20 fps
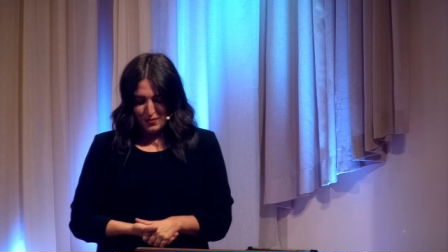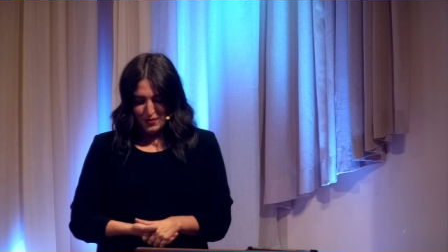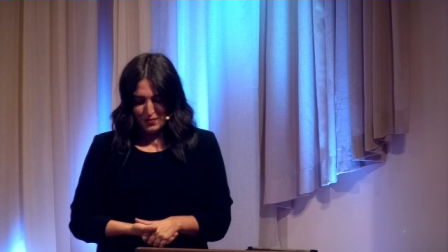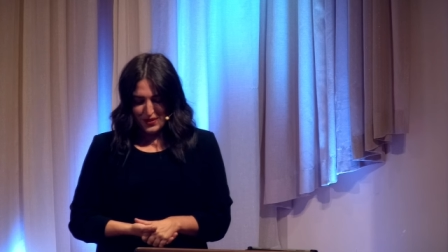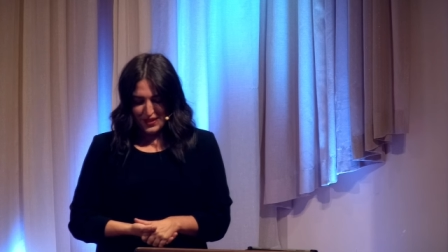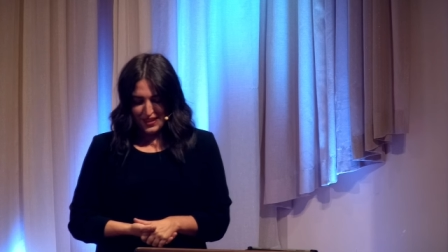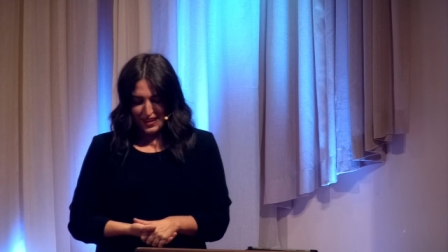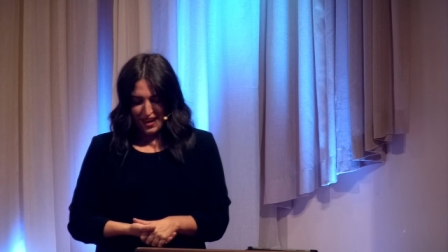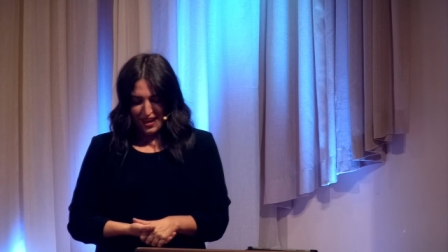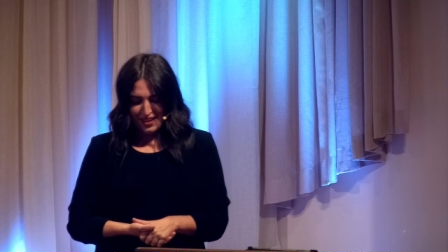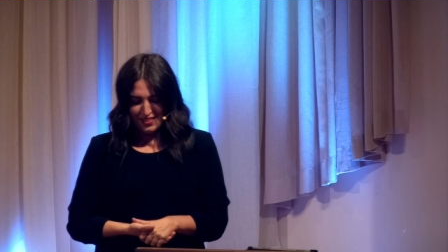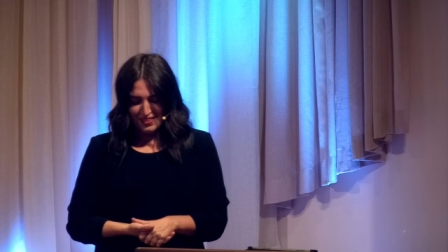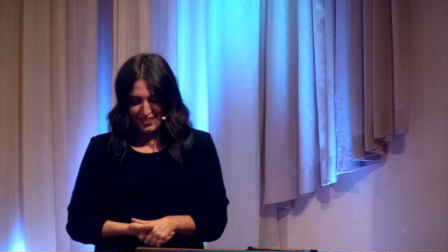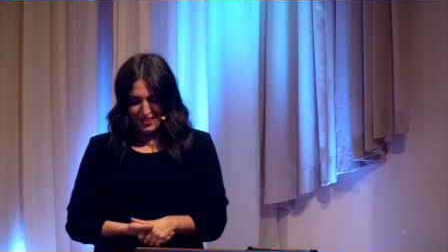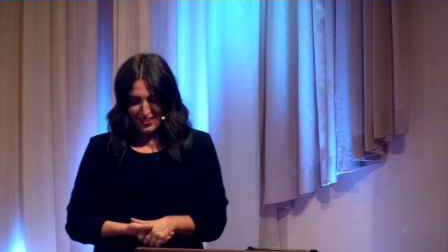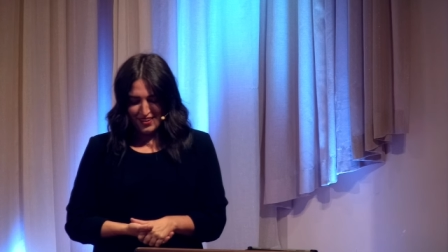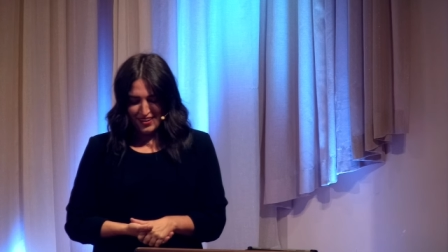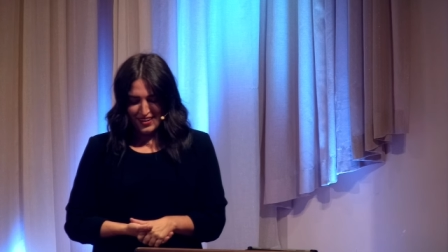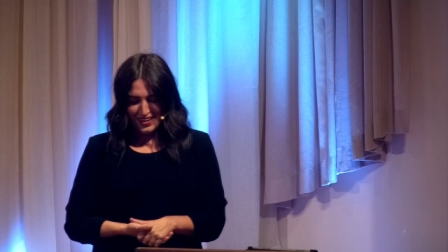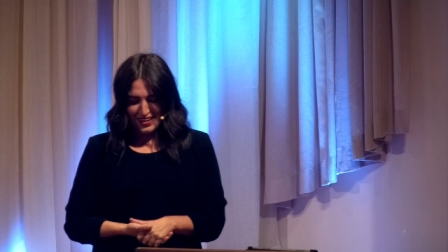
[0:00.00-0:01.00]
when we
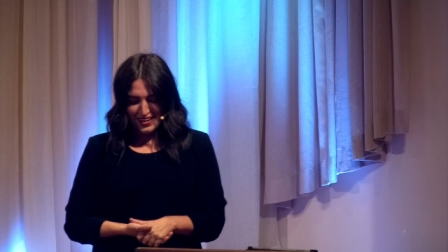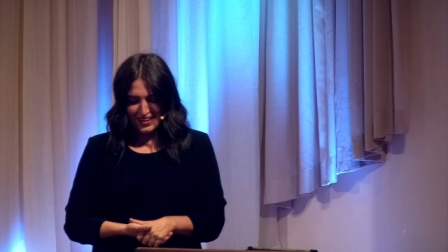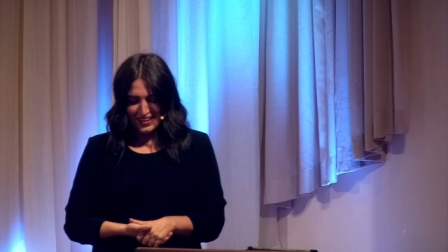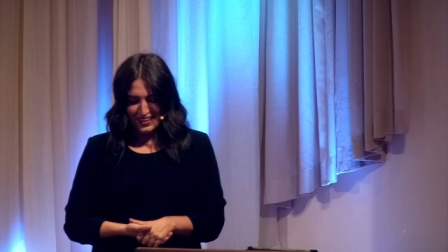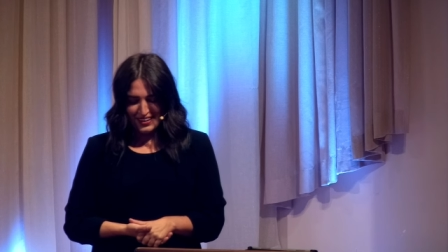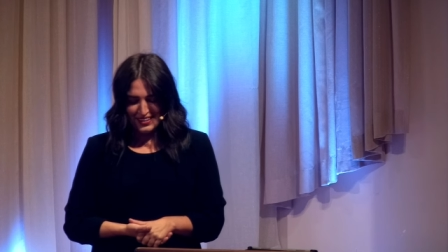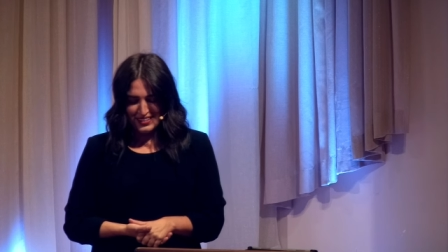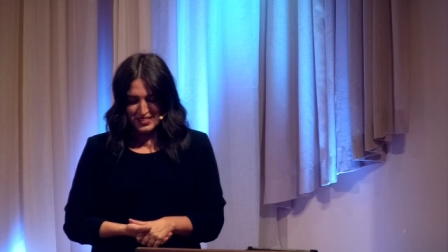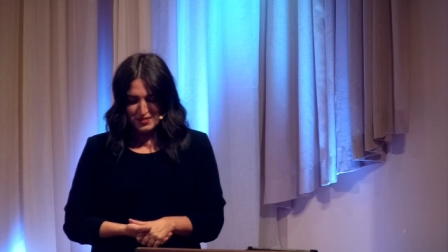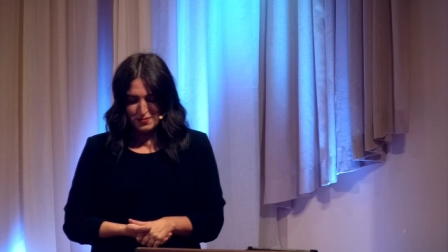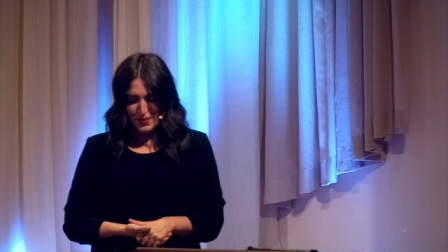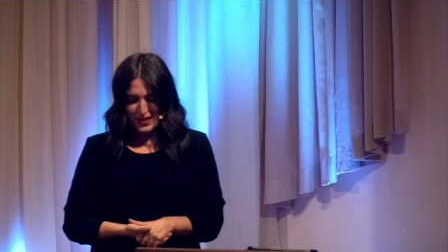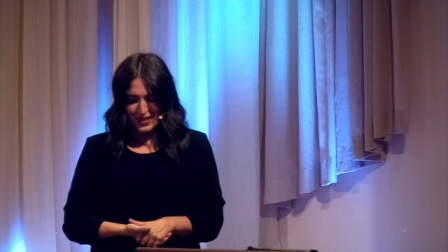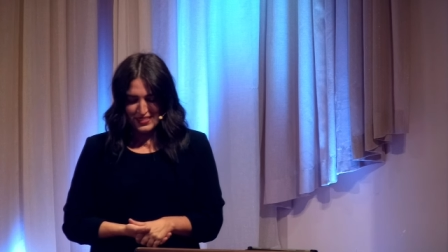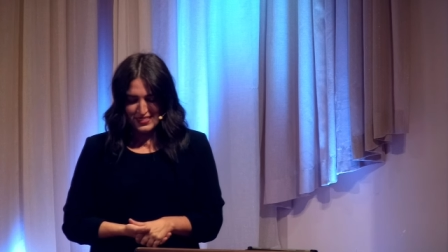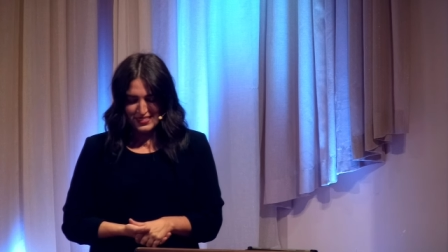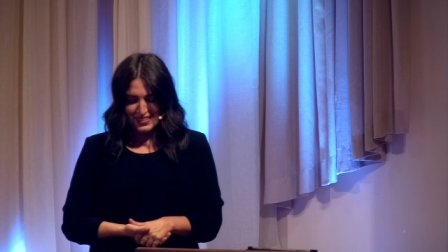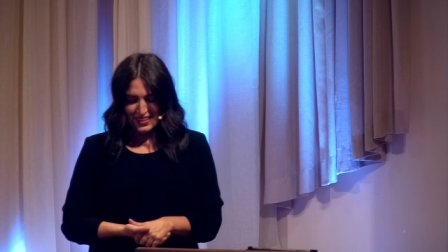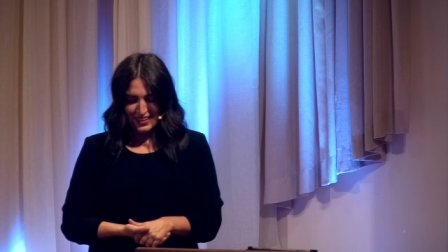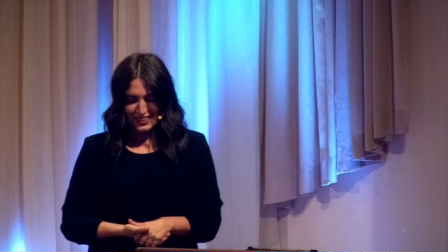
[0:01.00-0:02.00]
gather in a
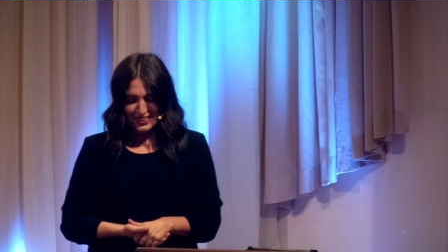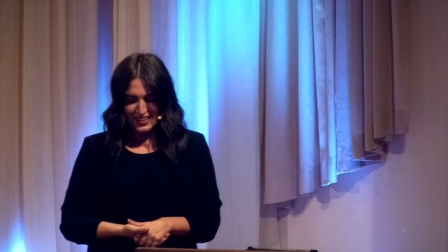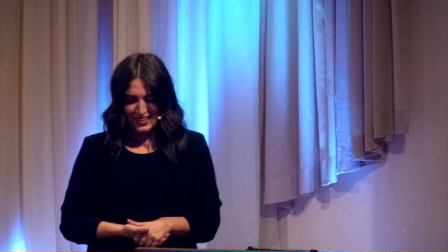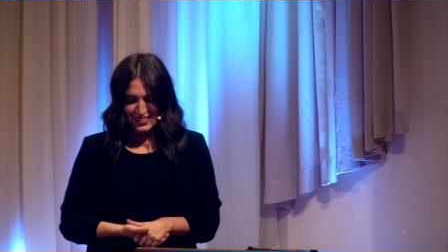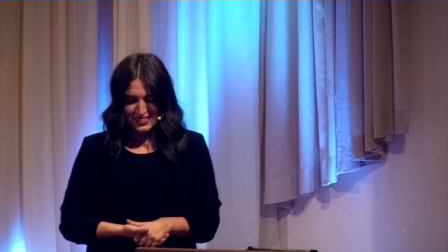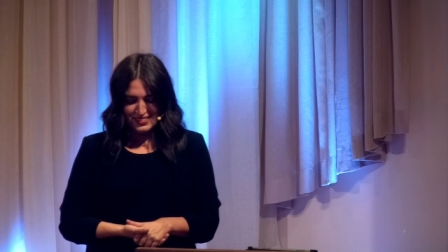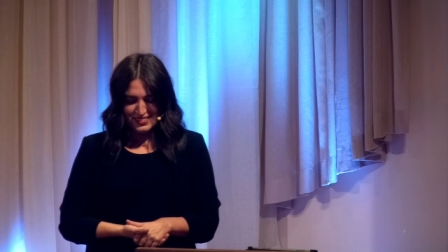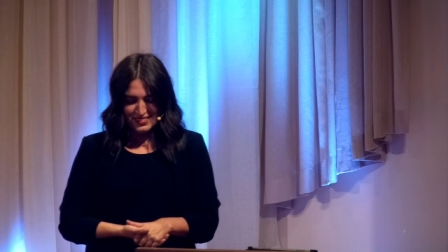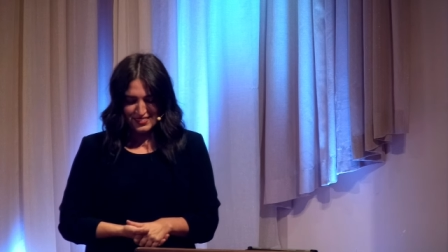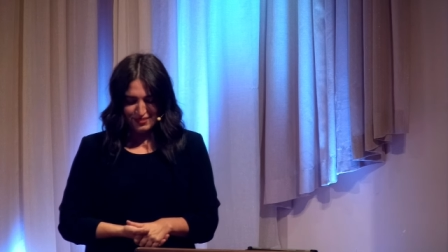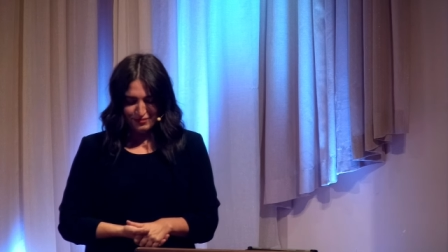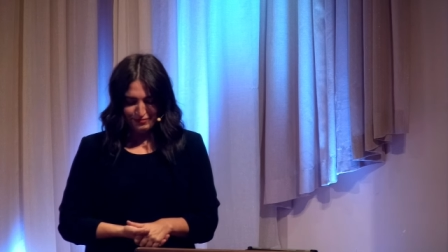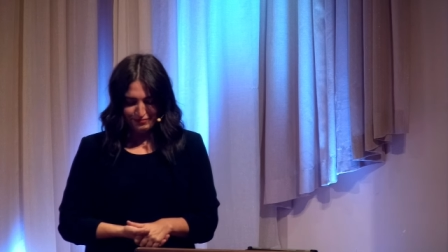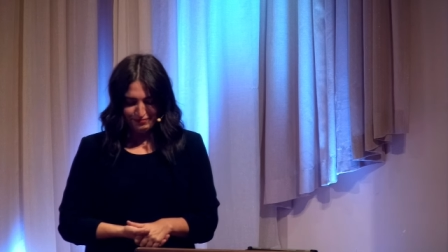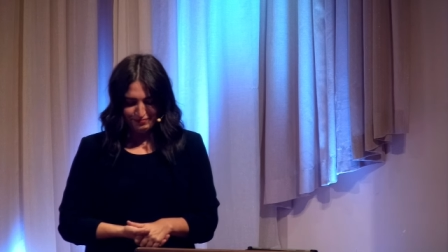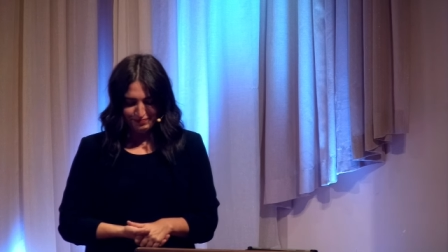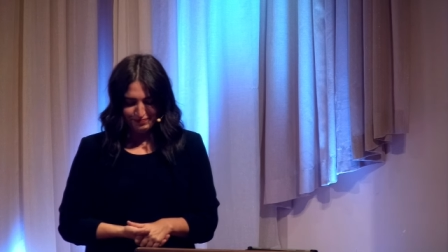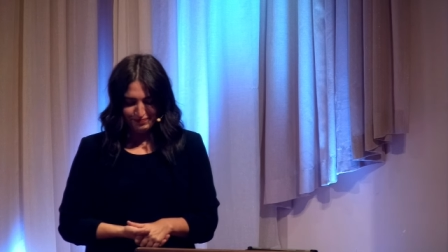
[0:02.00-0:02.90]
space like this,